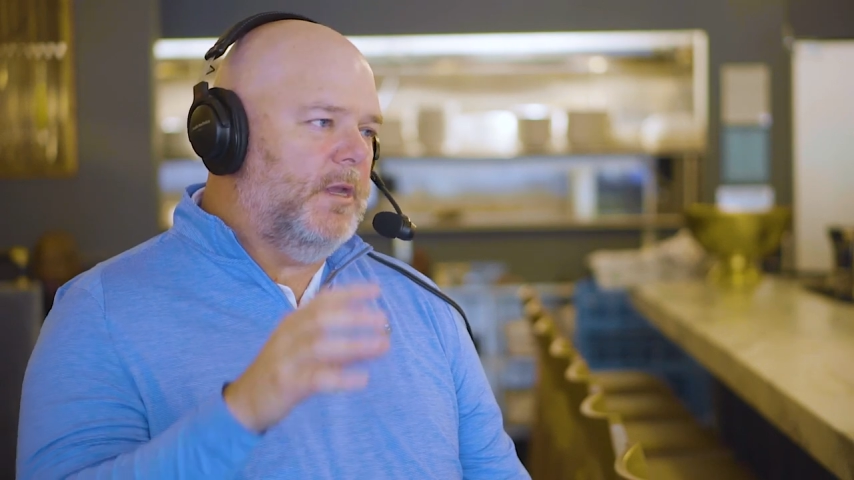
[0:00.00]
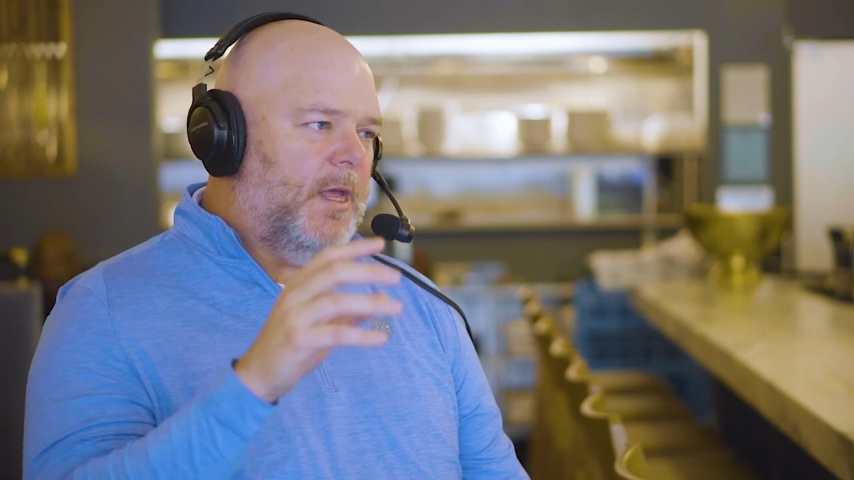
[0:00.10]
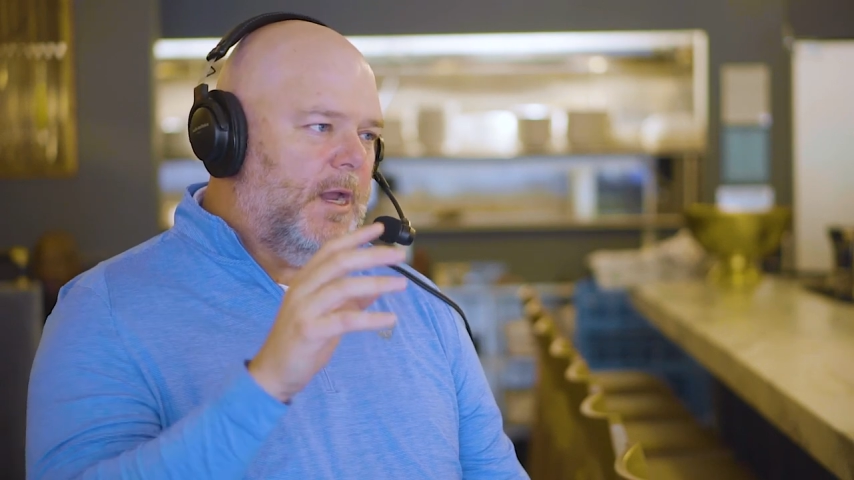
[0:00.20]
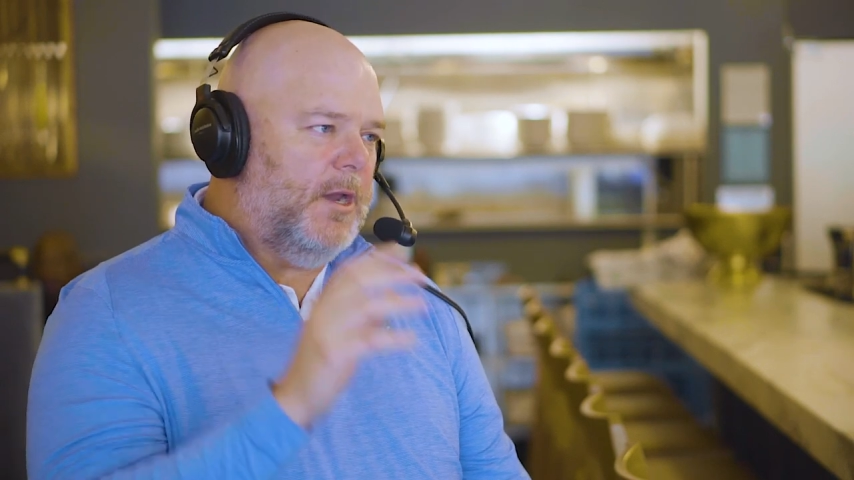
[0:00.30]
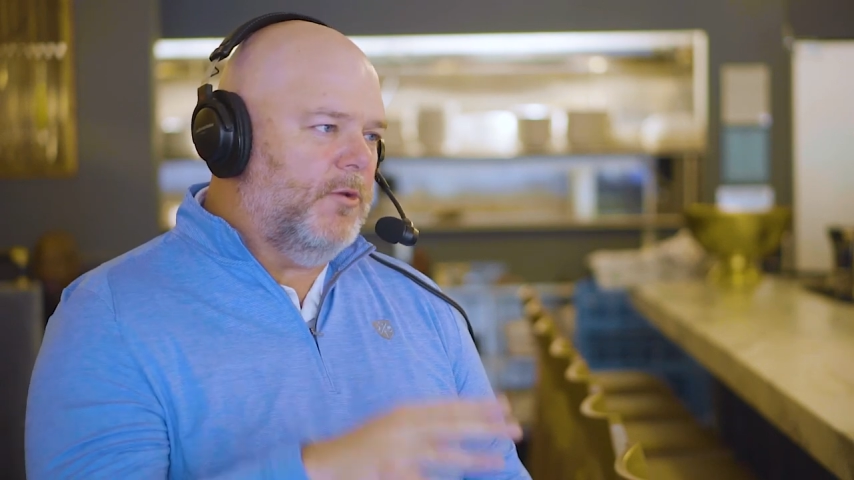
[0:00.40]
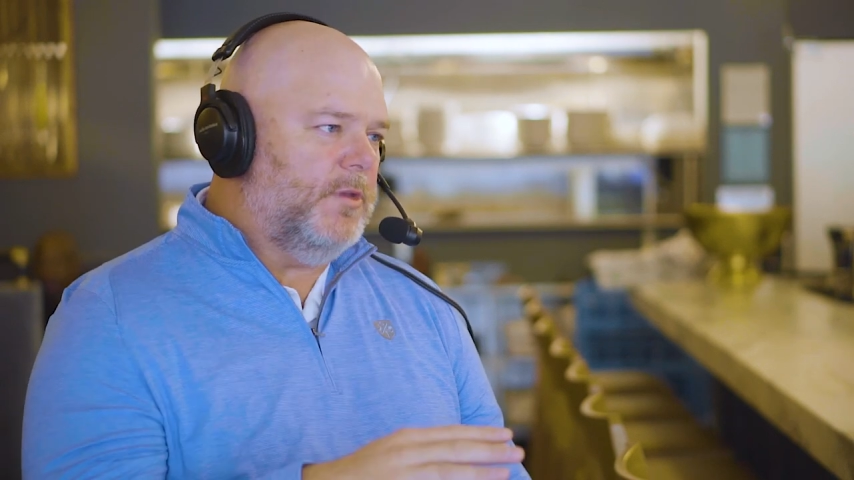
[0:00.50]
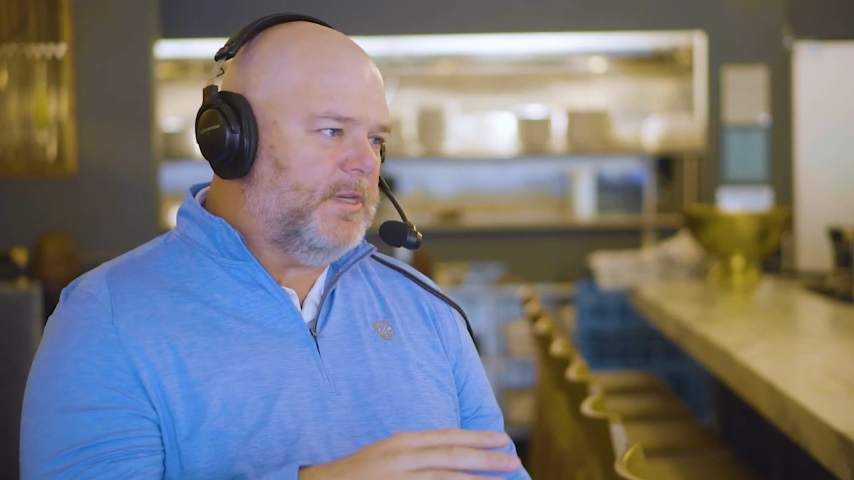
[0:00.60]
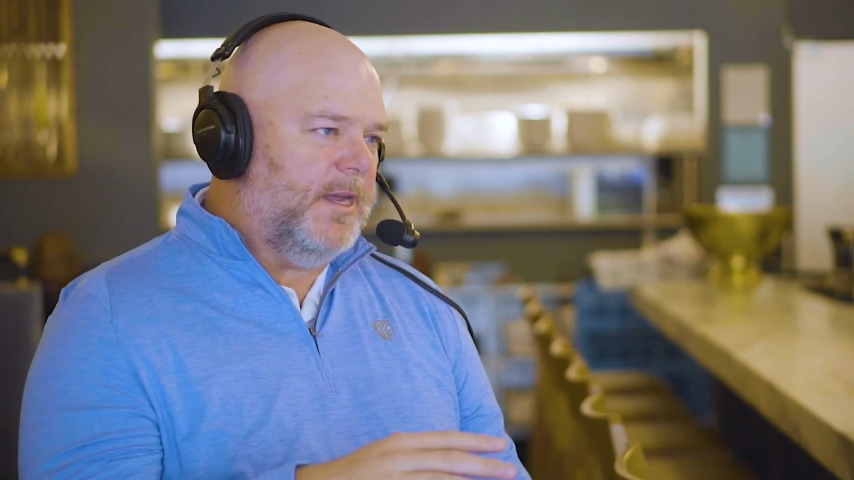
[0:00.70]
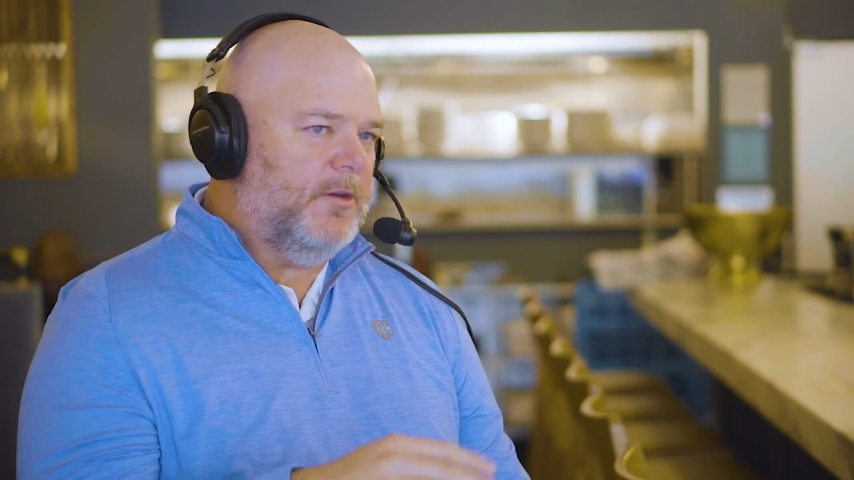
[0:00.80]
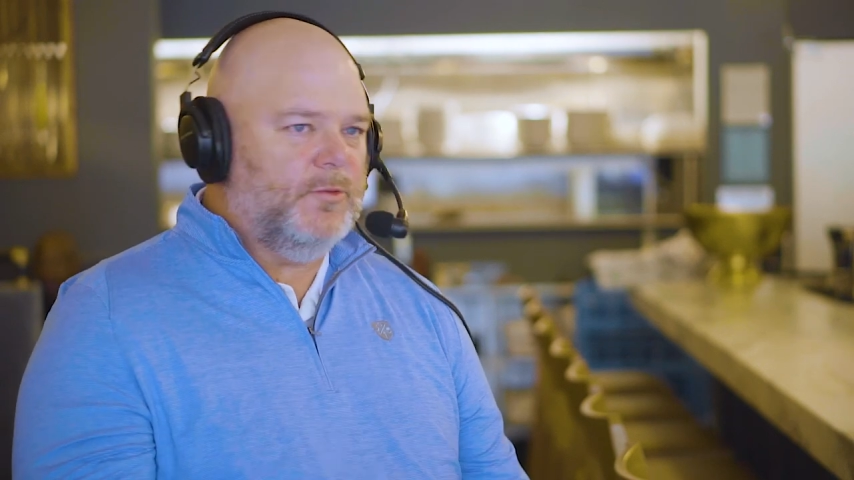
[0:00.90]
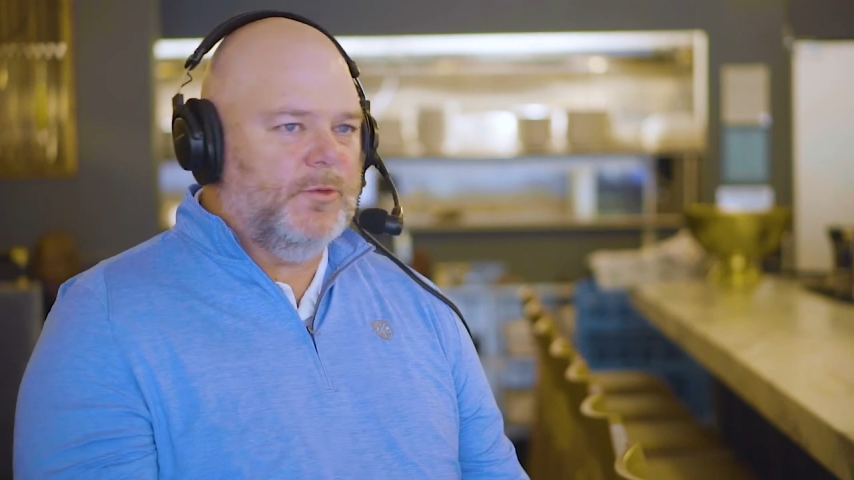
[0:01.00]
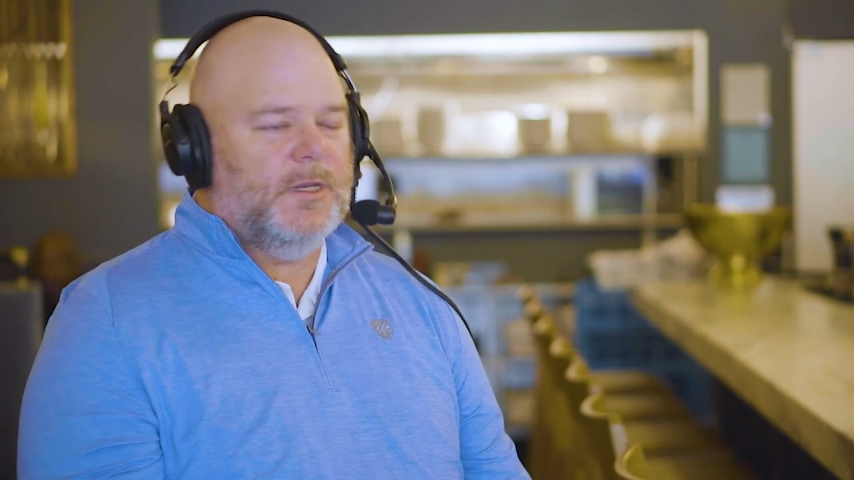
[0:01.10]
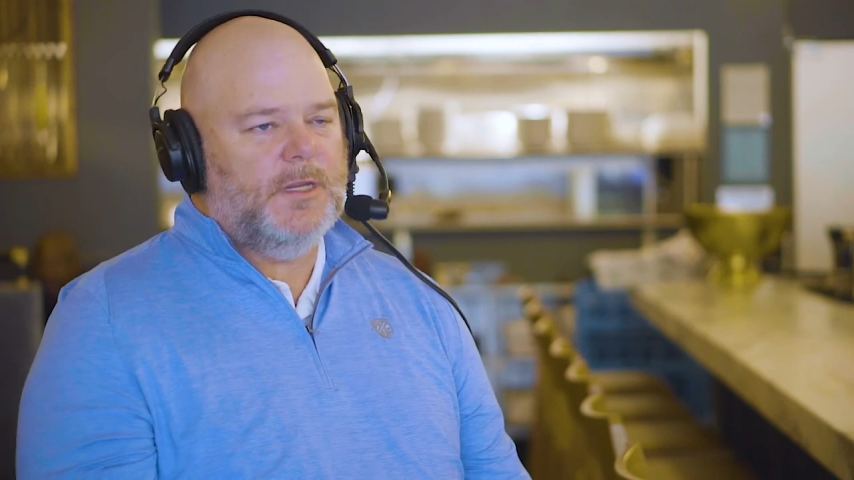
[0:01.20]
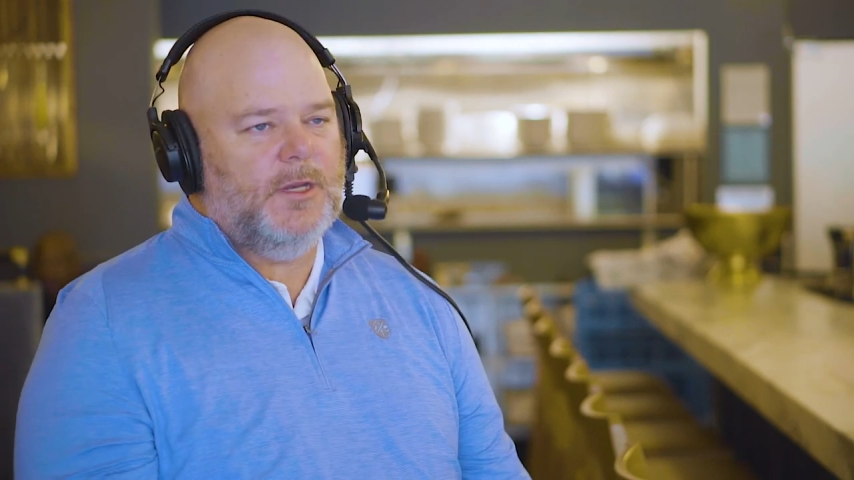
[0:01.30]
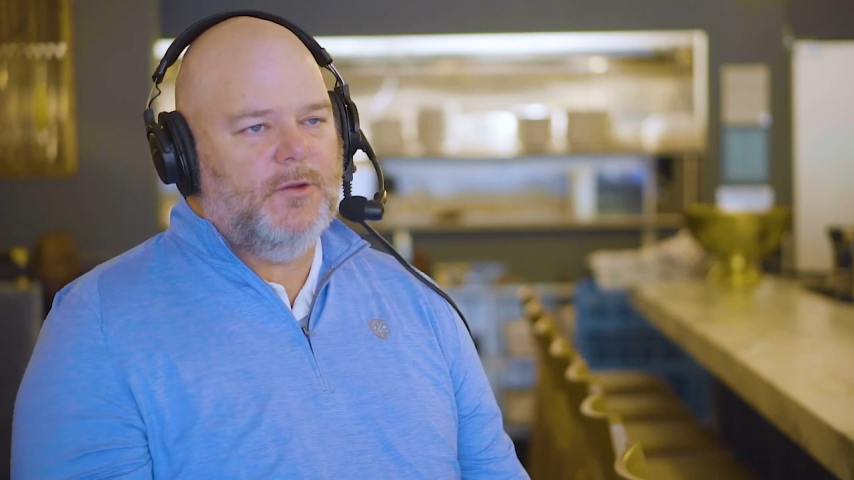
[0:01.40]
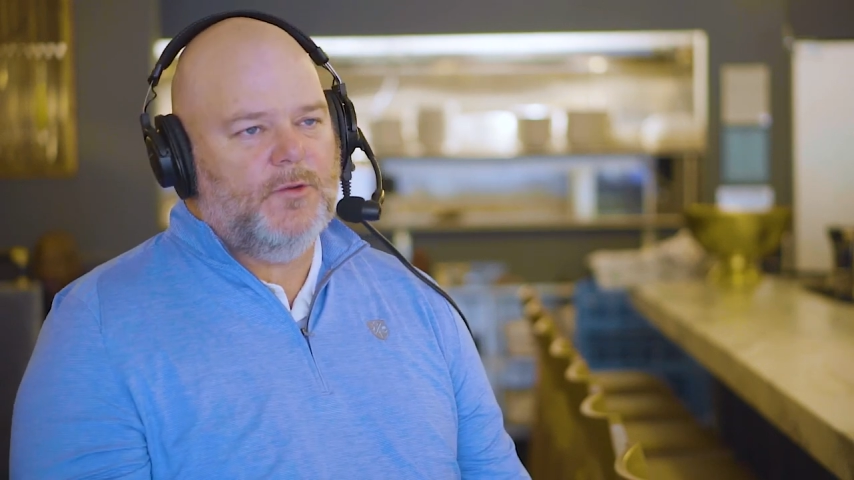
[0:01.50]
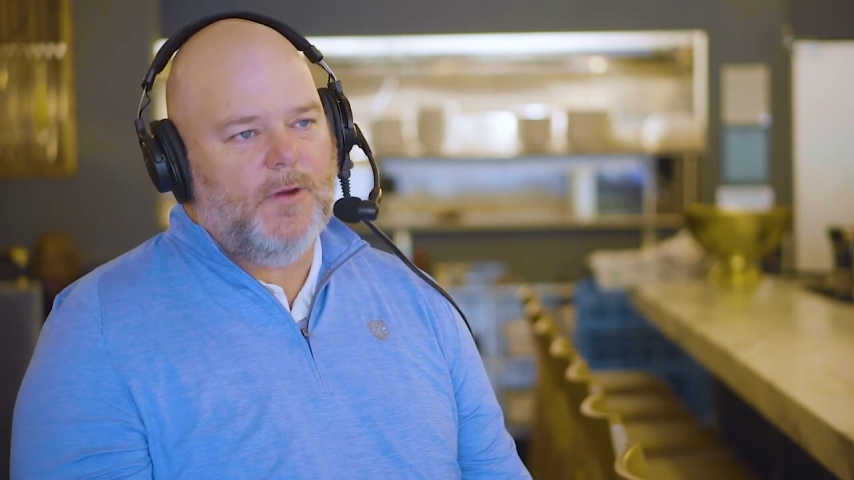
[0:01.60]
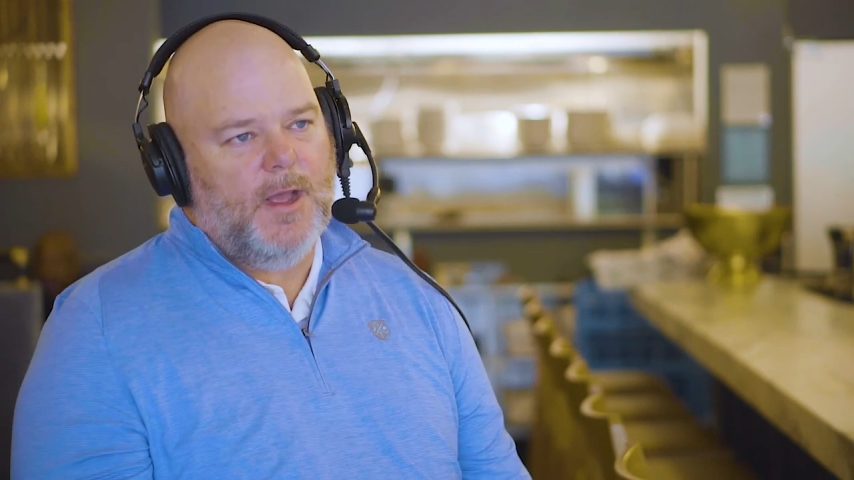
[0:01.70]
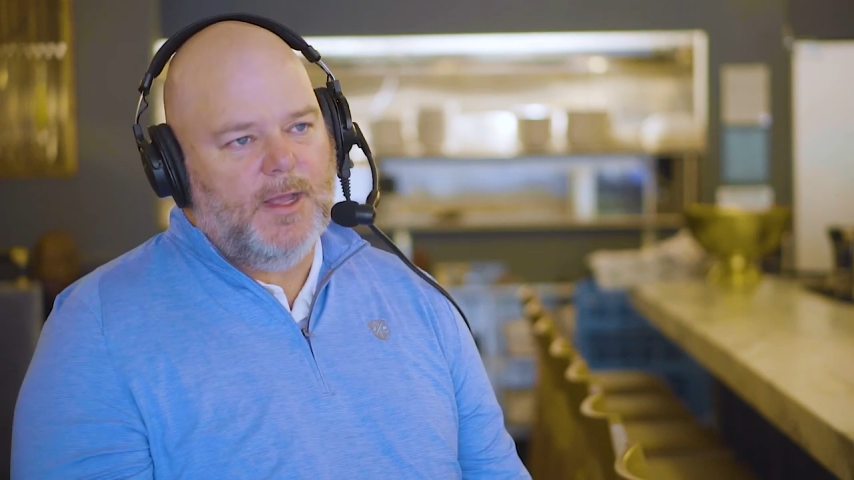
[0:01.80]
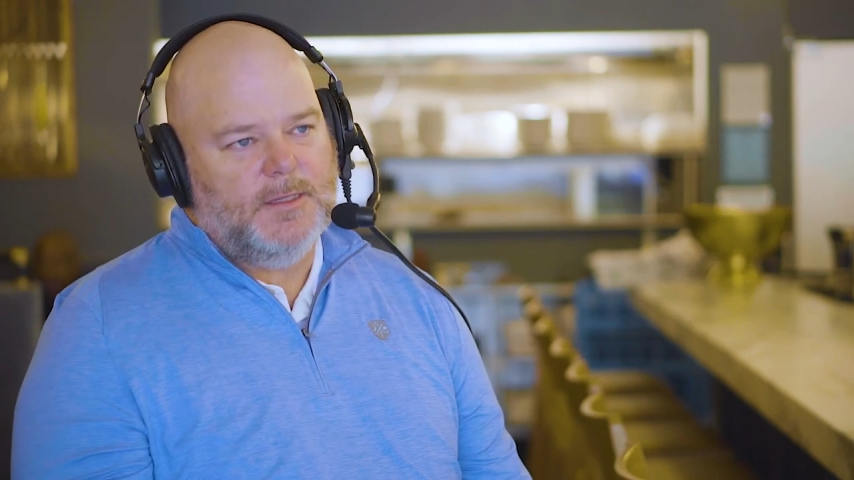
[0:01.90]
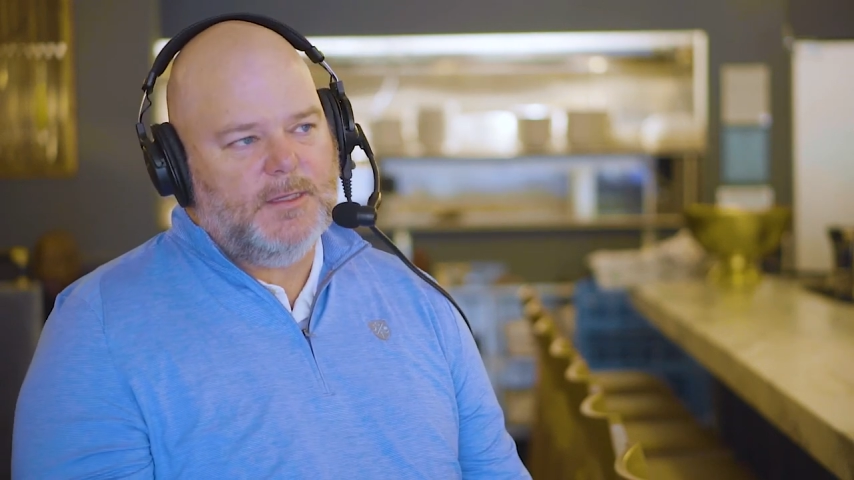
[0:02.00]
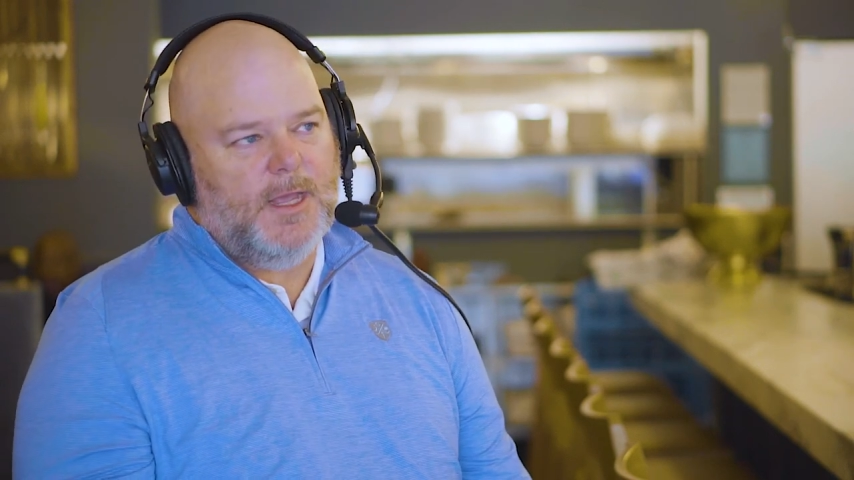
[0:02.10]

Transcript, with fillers: and I know the standards will continue to rise,